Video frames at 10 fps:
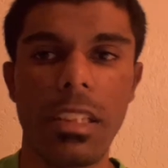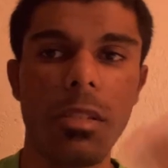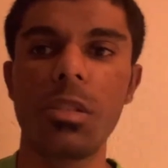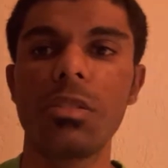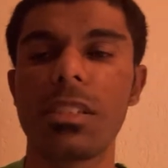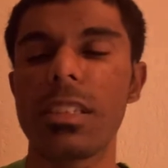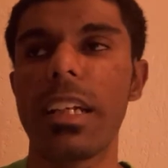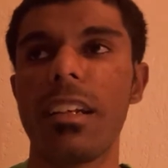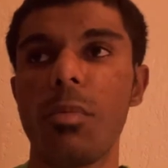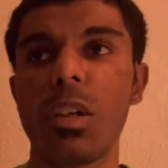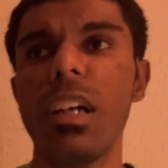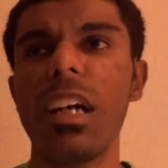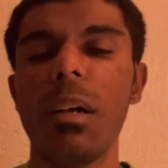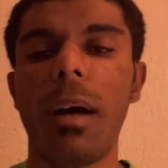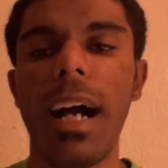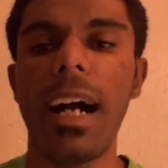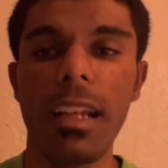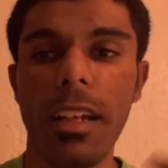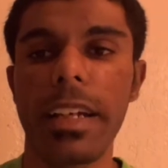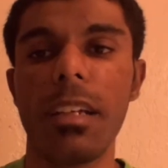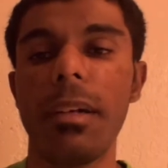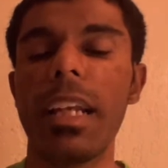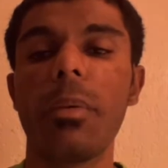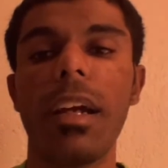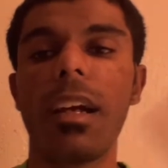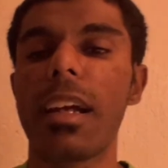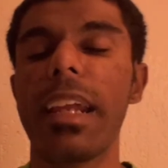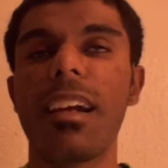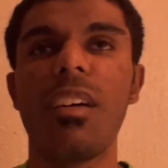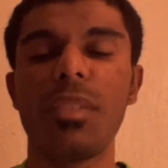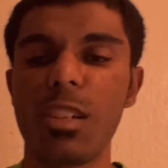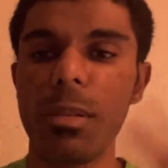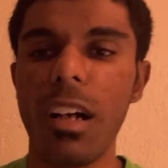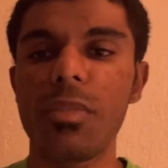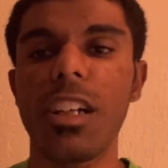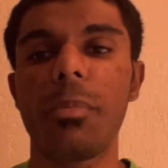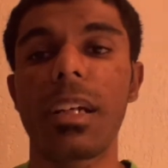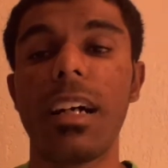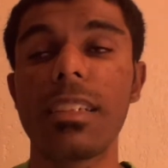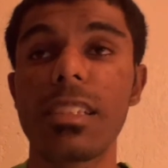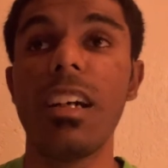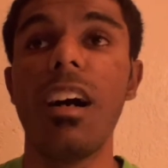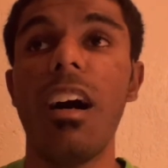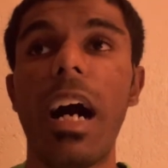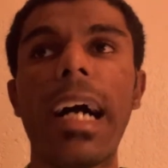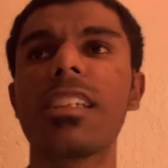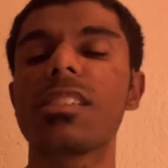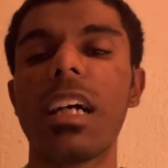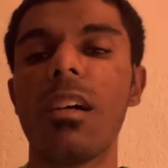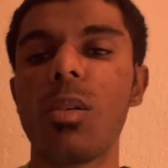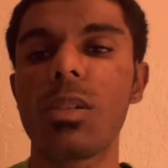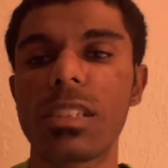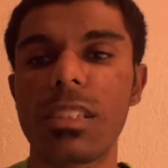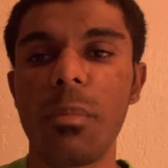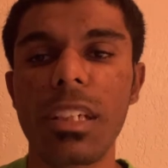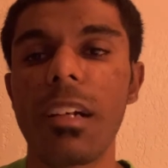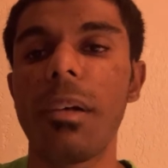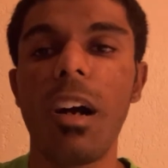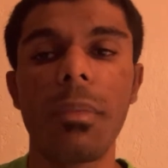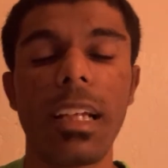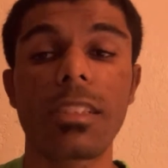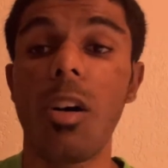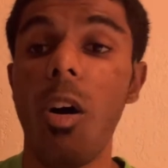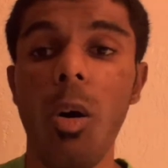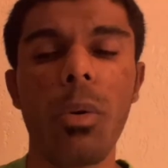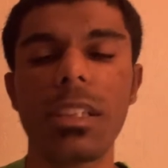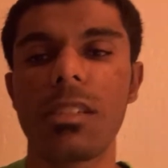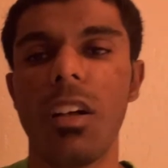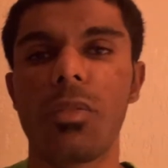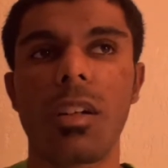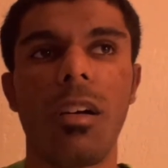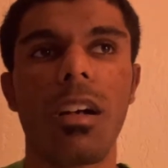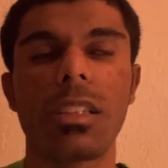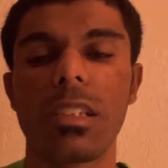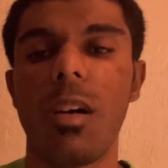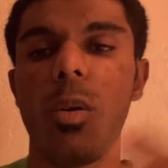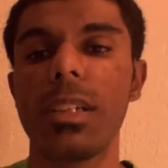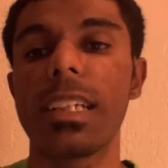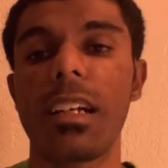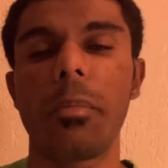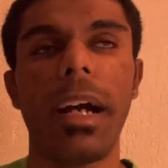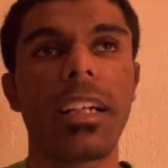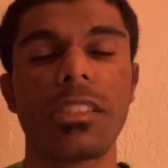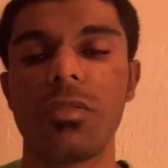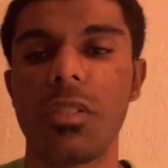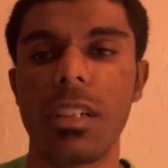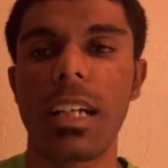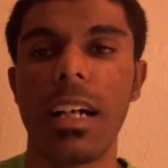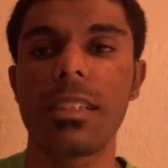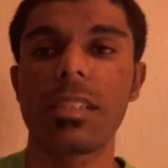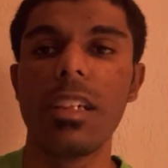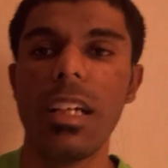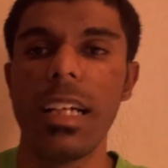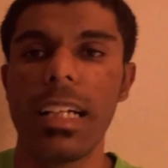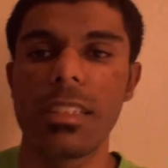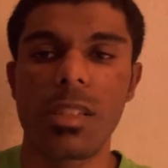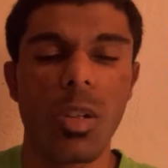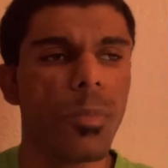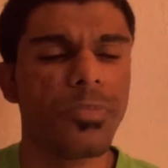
Who uses that anymore? I like it. Anyway, getting off a little bit off topic, guys. I don't know, it's something about me that's always loved cars and always had a passion for it, guys. And so,